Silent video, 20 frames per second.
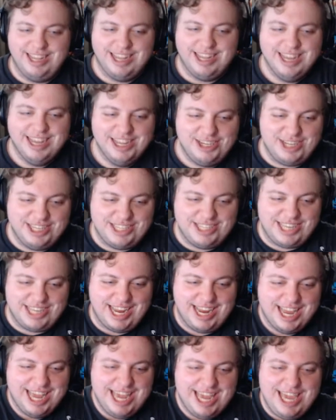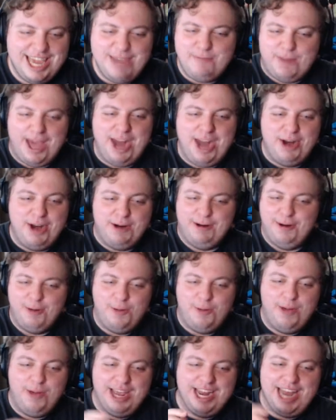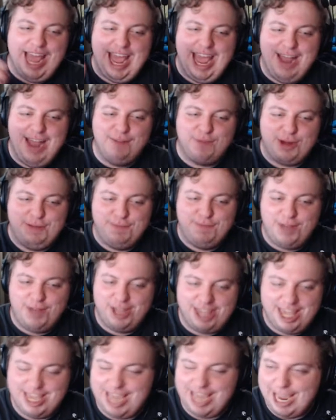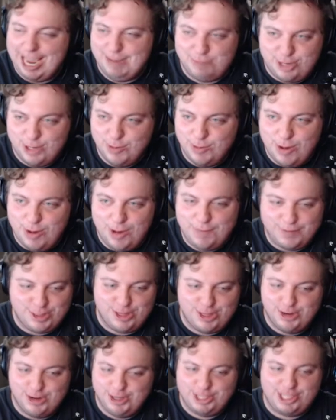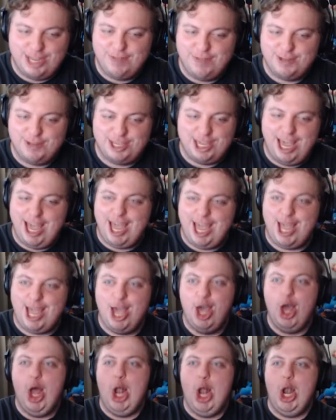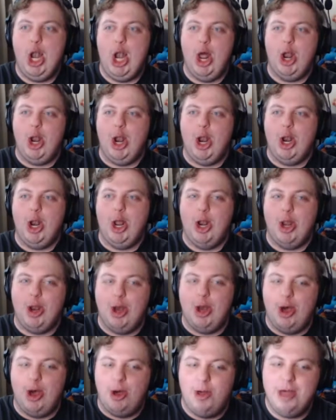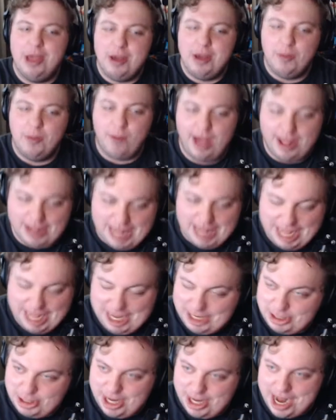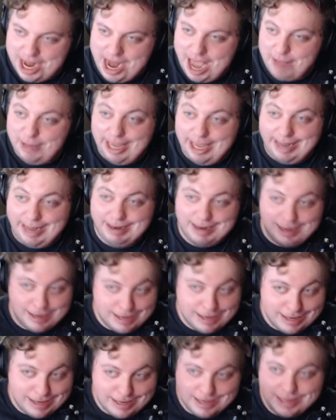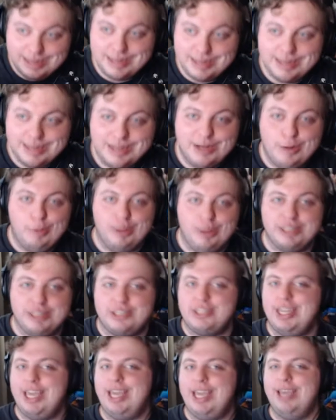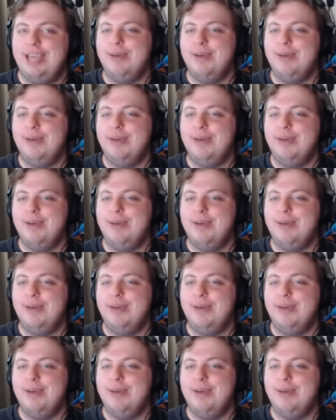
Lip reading: Jin said he better win every fucking game 2-0 for 37K. Lol. Well, Jin, I mean, we'll see.